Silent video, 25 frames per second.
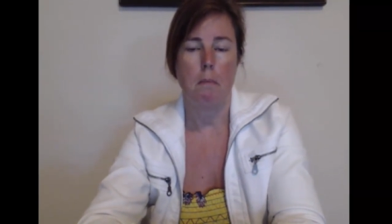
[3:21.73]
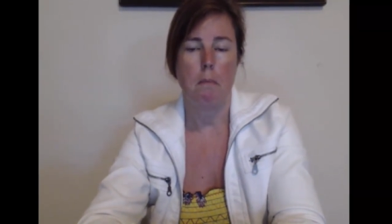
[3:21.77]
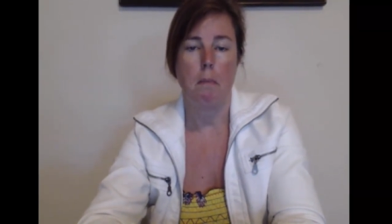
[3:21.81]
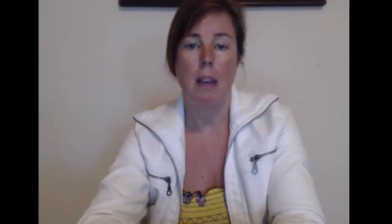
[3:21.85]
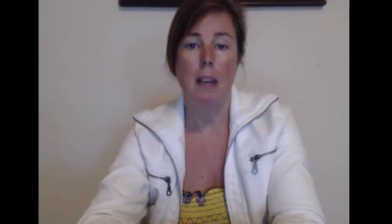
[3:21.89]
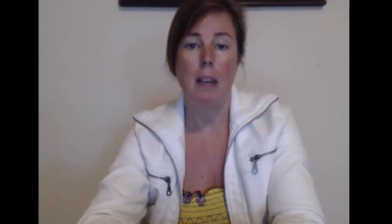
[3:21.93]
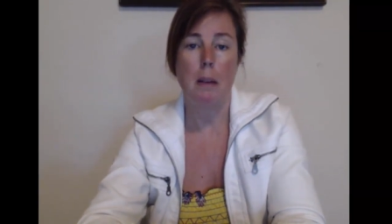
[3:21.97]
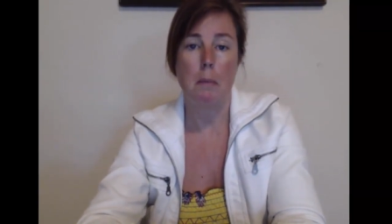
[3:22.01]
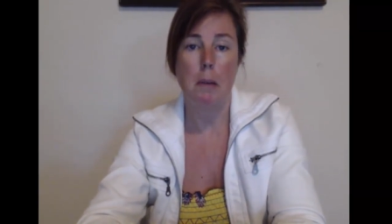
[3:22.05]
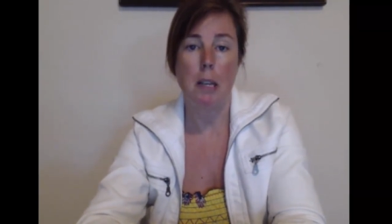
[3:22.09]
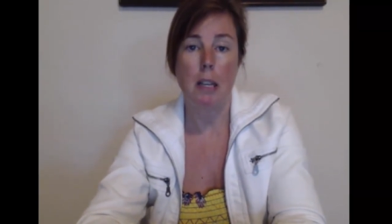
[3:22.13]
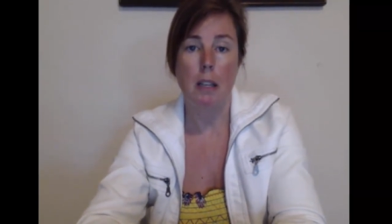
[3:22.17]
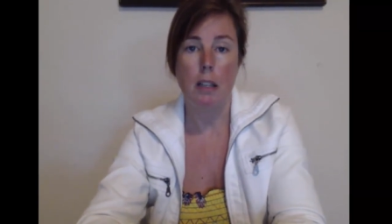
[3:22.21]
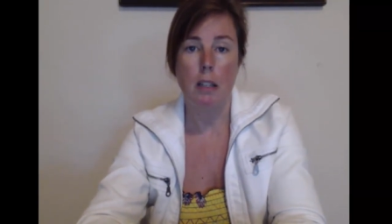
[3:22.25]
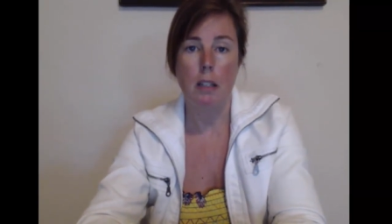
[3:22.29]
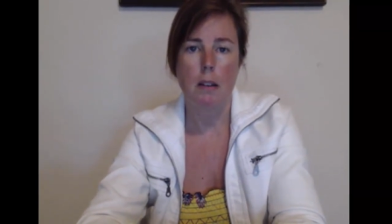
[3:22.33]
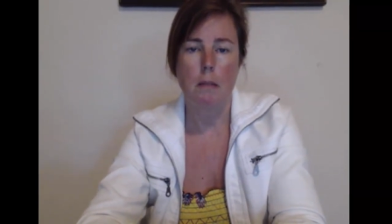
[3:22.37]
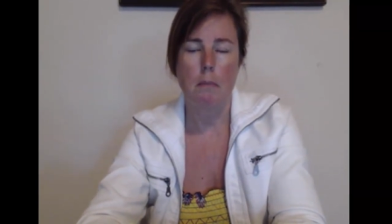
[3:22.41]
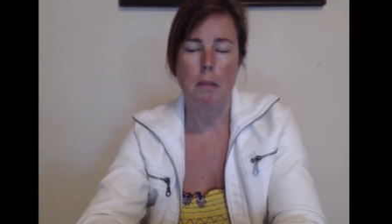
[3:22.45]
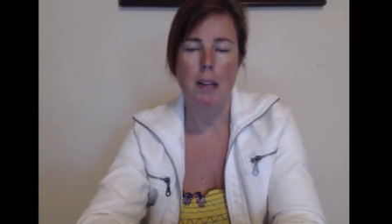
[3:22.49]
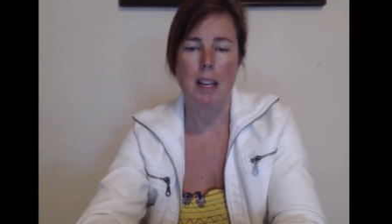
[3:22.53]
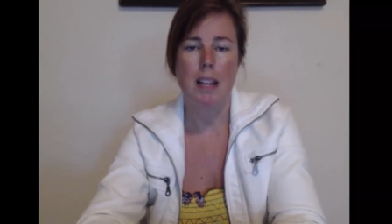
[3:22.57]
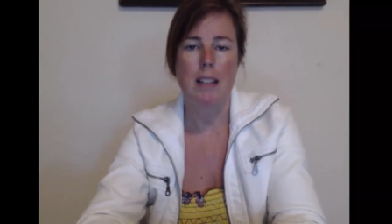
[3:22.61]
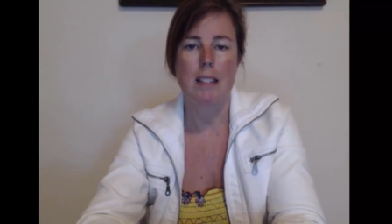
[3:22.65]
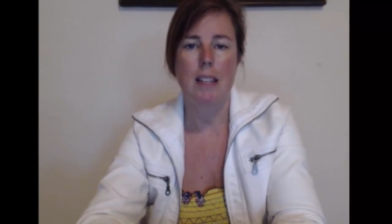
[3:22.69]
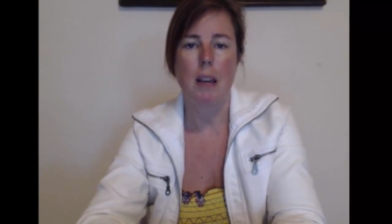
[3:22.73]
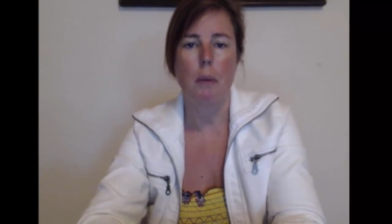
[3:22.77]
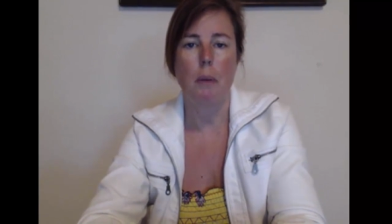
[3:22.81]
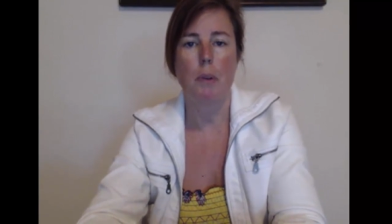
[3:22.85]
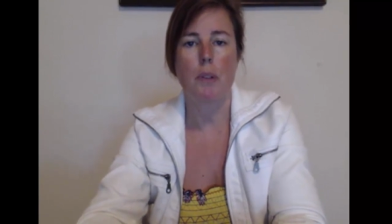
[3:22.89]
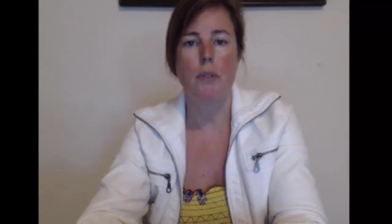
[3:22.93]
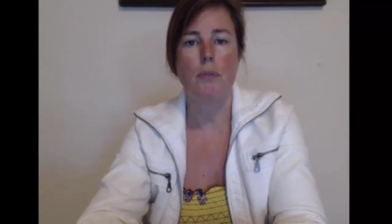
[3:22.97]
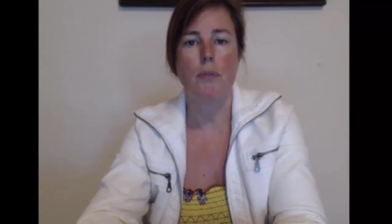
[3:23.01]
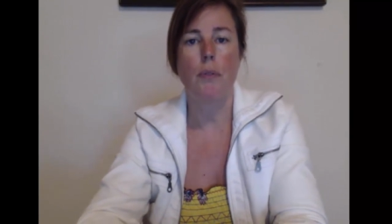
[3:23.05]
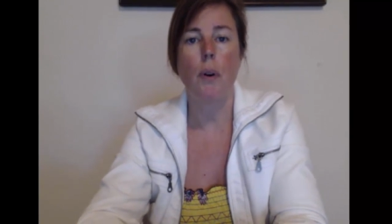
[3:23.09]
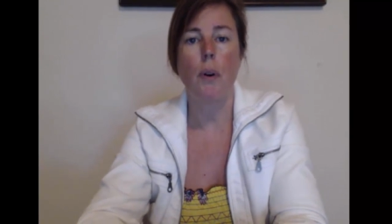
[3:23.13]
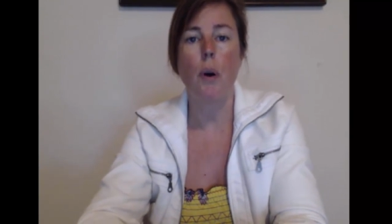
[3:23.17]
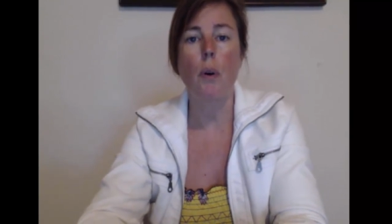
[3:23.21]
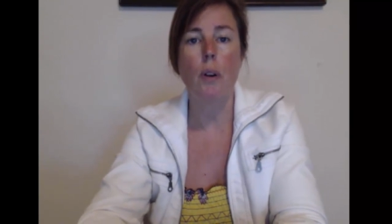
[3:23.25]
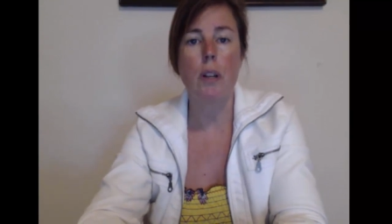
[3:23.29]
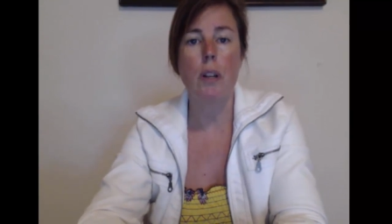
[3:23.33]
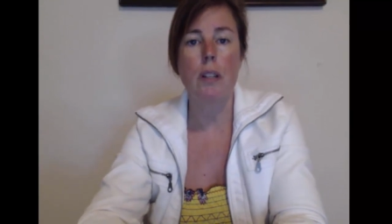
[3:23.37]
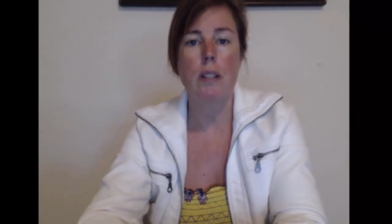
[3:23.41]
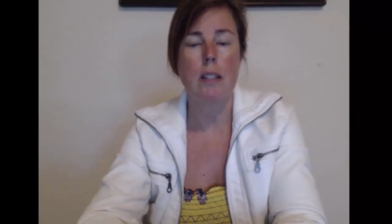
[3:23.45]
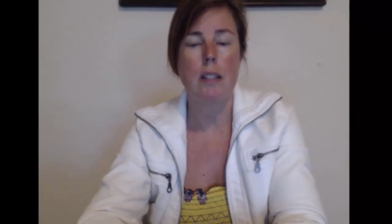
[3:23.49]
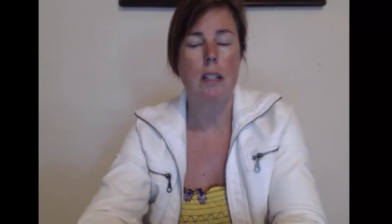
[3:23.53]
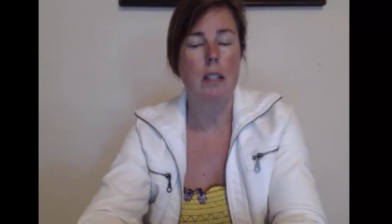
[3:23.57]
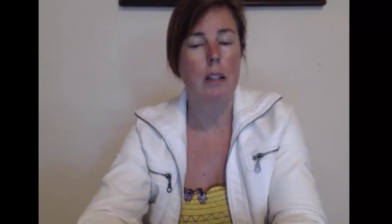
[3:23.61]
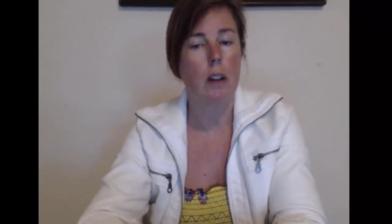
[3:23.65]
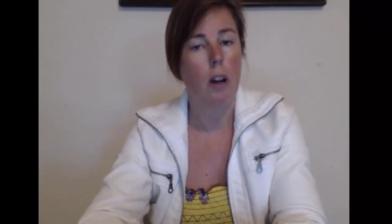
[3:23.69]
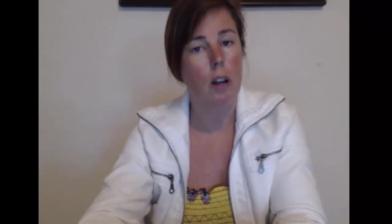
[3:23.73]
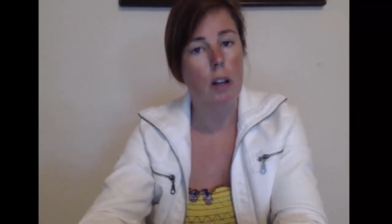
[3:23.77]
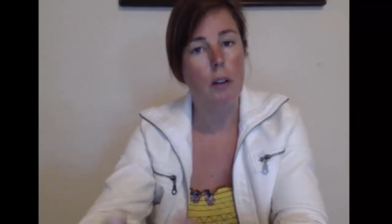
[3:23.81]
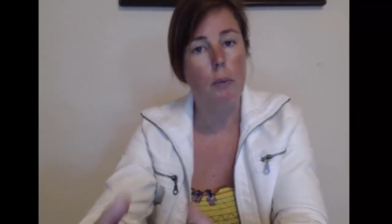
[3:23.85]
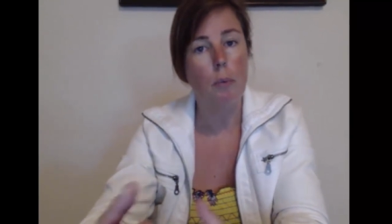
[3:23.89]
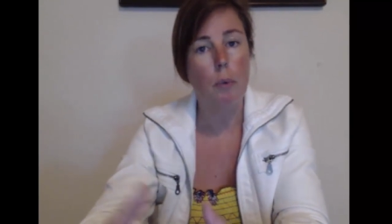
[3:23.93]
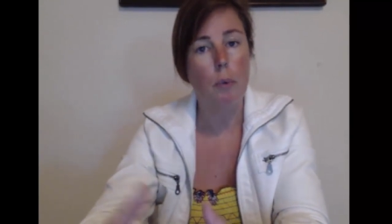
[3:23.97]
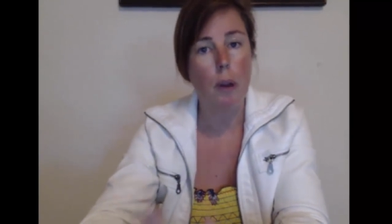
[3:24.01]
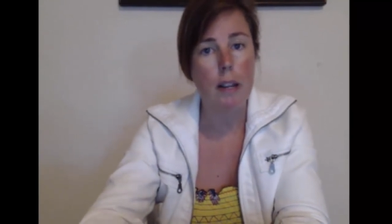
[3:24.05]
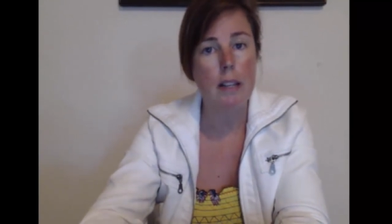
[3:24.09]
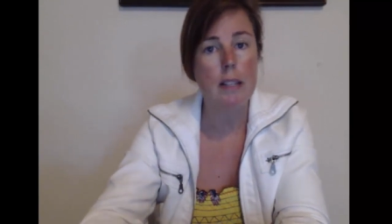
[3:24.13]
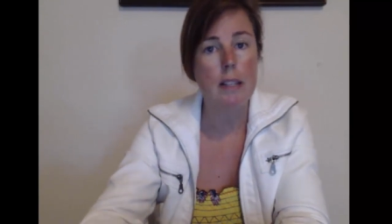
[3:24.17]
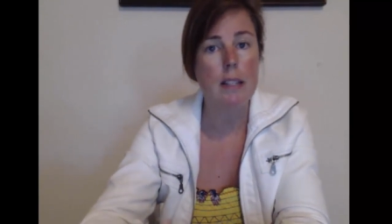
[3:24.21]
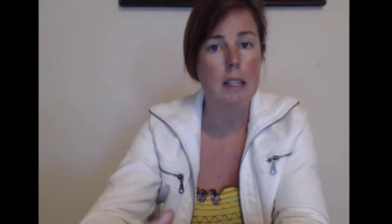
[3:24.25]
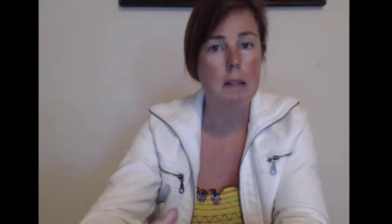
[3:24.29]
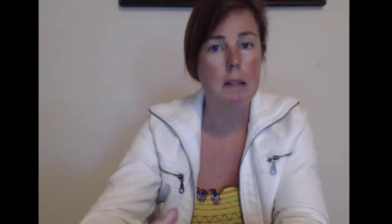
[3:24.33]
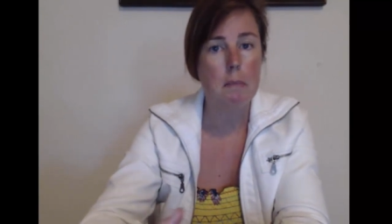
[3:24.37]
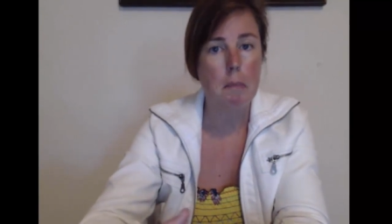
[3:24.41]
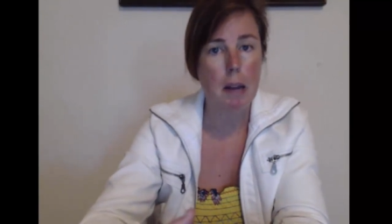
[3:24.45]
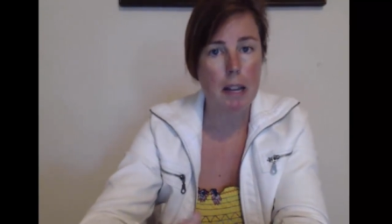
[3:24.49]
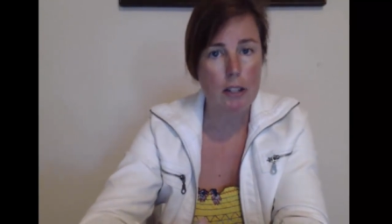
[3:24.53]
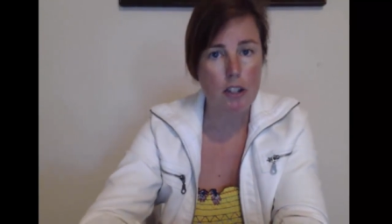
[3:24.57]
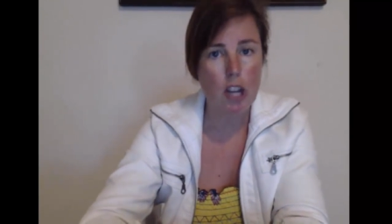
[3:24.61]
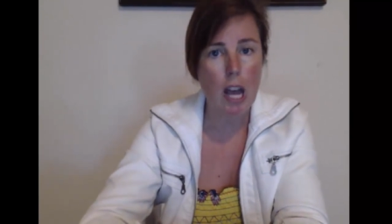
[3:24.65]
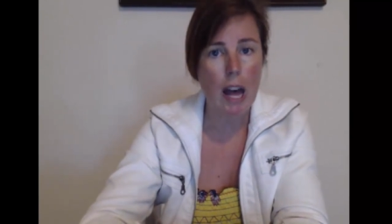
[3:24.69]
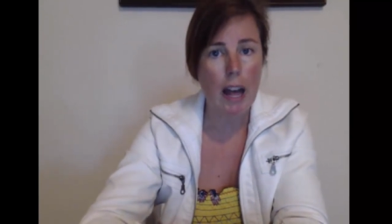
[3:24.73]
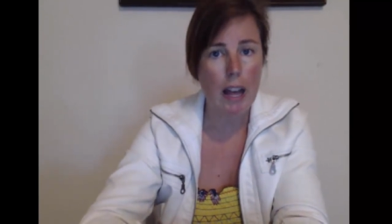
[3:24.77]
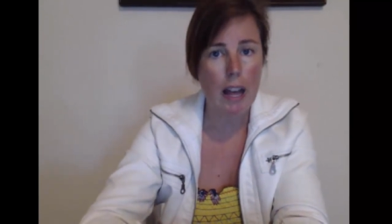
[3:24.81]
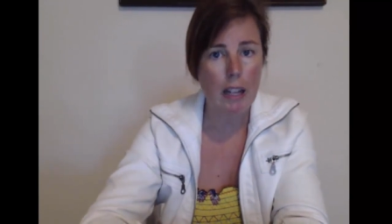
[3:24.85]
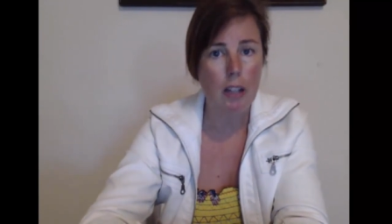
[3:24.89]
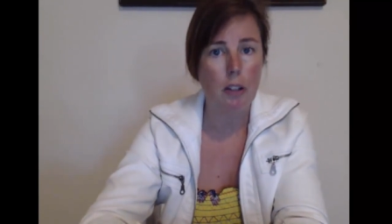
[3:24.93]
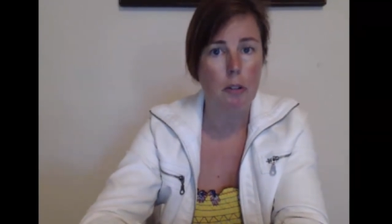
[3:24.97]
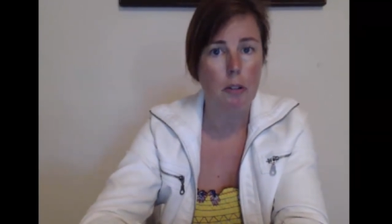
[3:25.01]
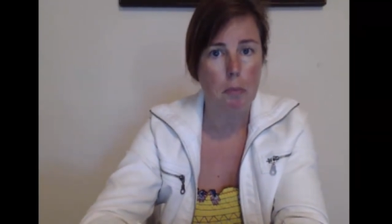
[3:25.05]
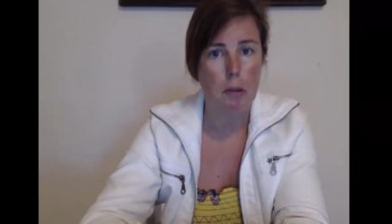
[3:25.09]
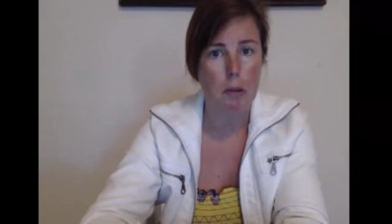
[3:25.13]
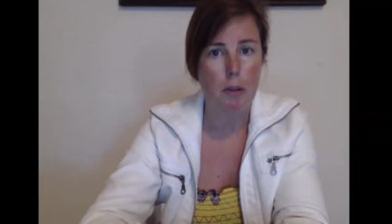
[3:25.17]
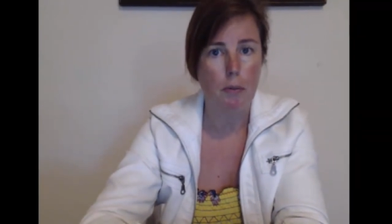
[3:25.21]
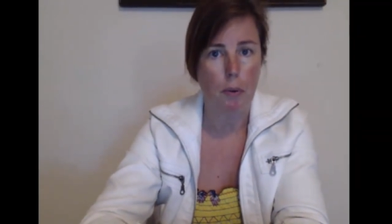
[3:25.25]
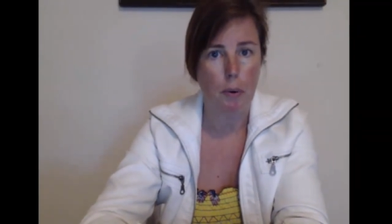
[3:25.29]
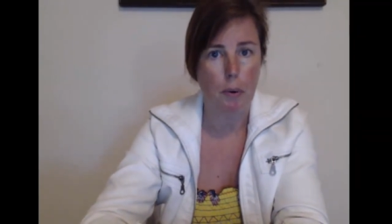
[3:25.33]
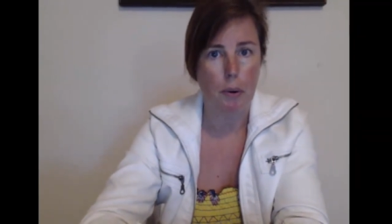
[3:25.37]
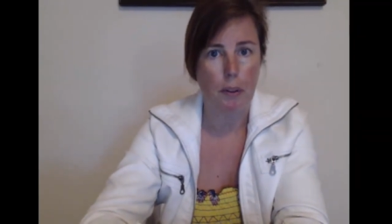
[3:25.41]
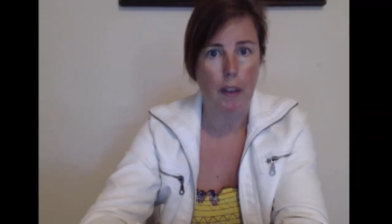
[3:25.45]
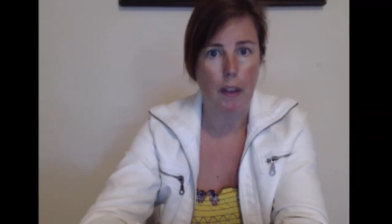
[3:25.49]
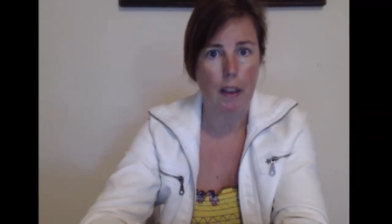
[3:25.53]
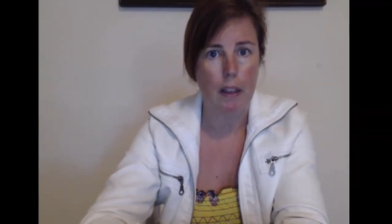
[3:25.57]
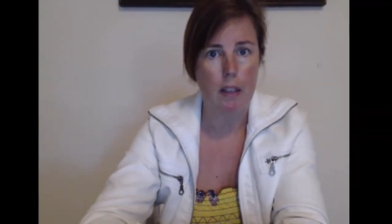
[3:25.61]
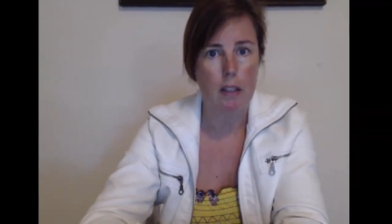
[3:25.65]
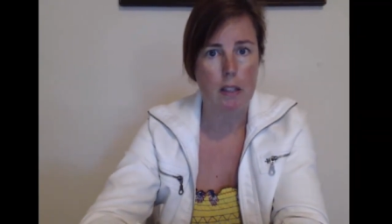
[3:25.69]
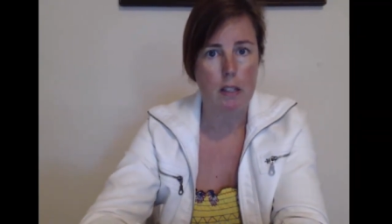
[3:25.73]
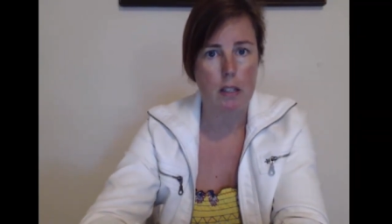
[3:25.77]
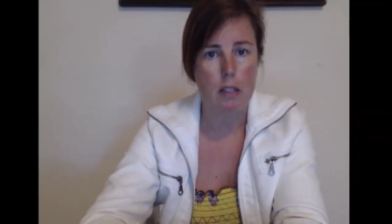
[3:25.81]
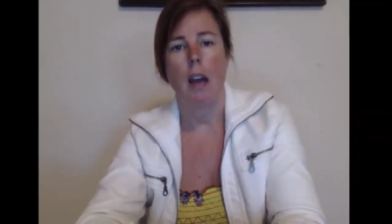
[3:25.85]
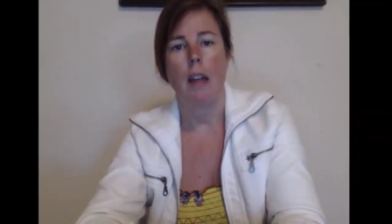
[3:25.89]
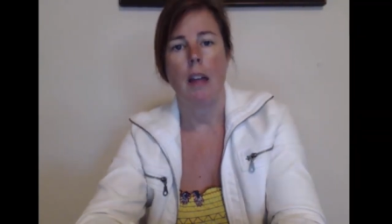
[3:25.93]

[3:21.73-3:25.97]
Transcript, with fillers: Maybe because I was focusing on raising my child before this,